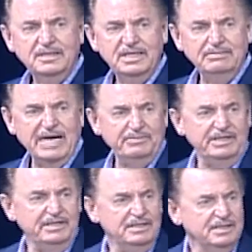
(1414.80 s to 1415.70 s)
It might
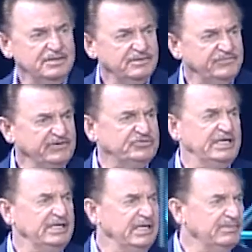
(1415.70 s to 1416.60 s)
be
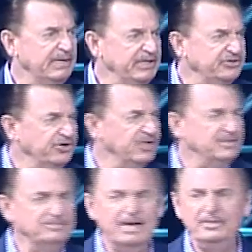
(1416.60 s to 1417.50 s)
15, it might be 30
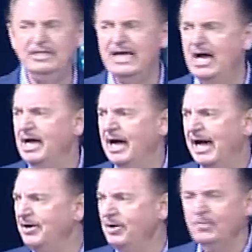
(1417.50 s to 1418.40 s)
minutes, it might be a night.
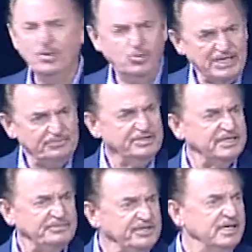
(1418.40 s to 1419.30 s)
I don't, but when I'm
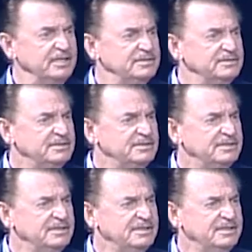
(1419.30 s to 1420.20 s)
done, I'm done.
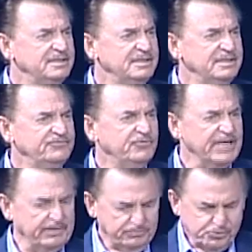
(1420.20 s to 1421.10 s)
For
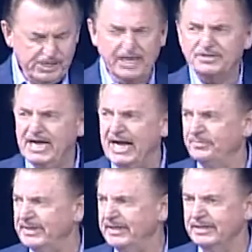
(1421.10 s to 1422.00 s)
that prayer
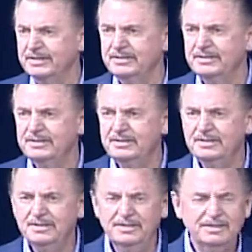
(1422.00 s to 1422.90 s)
time there.
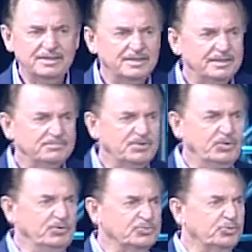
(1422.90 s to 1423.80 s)
But
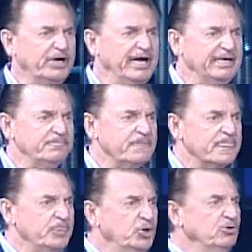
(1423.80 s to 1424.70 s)
we were praying
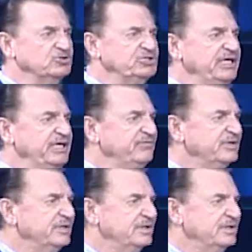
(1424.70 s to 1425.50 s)
New Year's Eve.